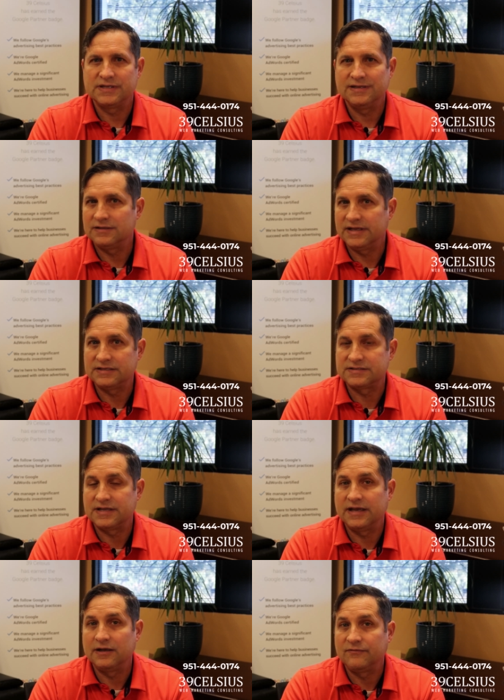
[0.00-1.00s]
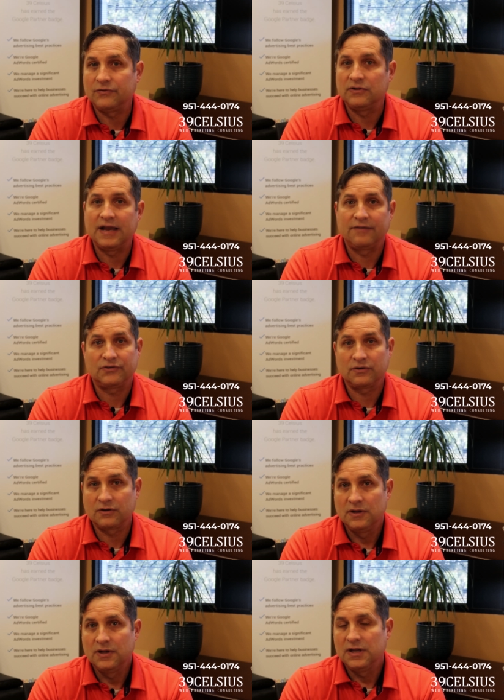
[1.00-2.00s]
and links to helpful
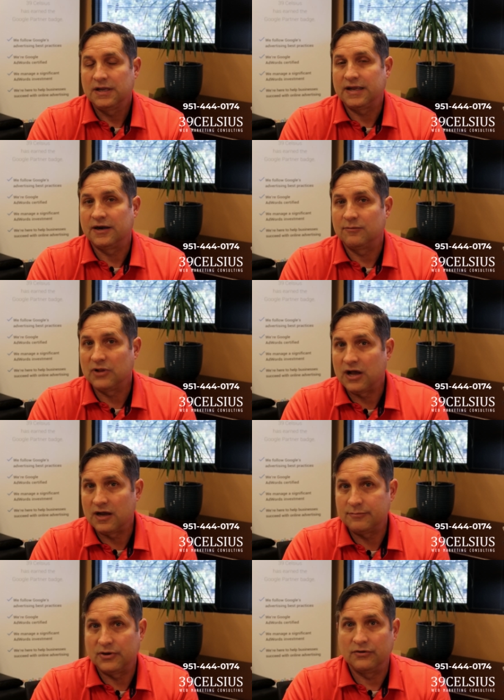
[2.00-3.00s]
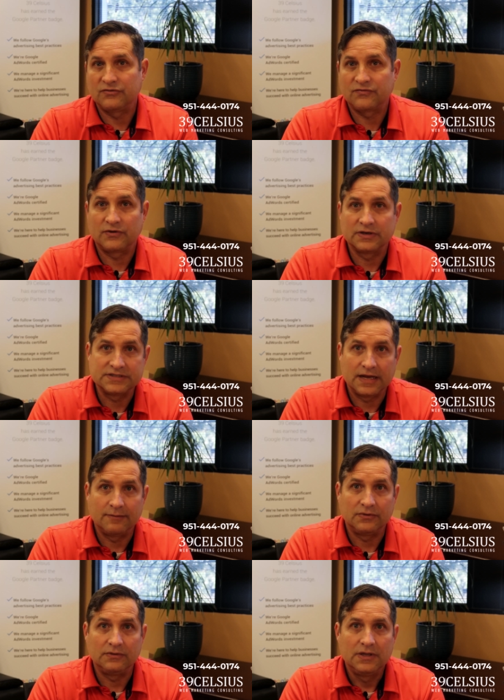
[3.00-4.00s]
aftercare blog posts, for
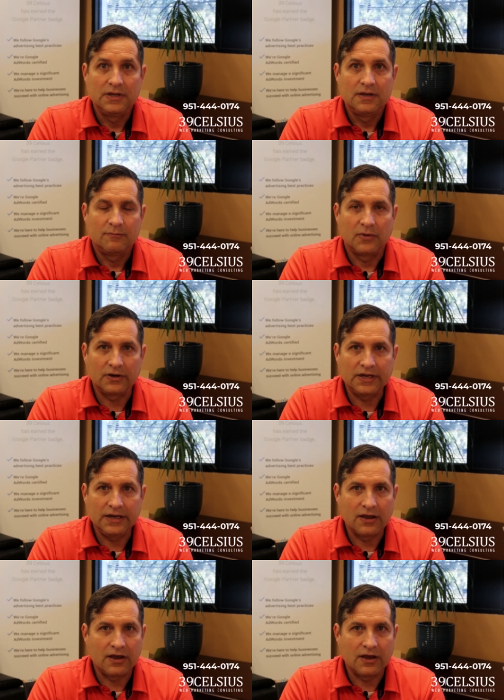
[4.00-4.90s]
example. Marketing